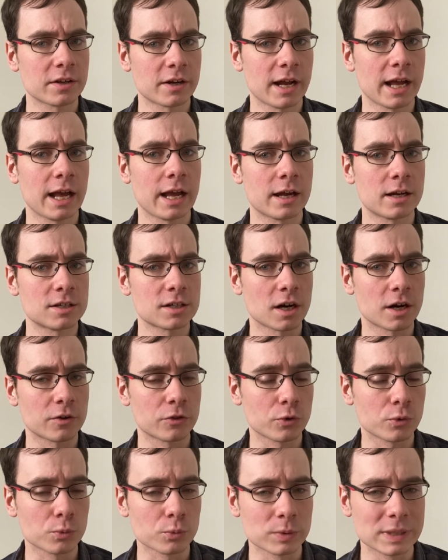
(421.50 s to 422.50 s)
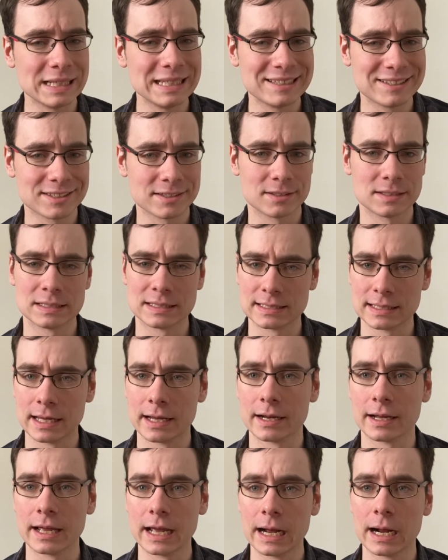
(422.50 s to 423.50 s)
hand, are the reasons
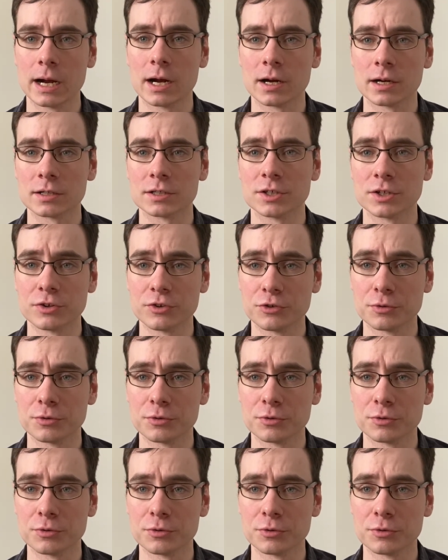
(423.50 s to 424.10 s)
that a character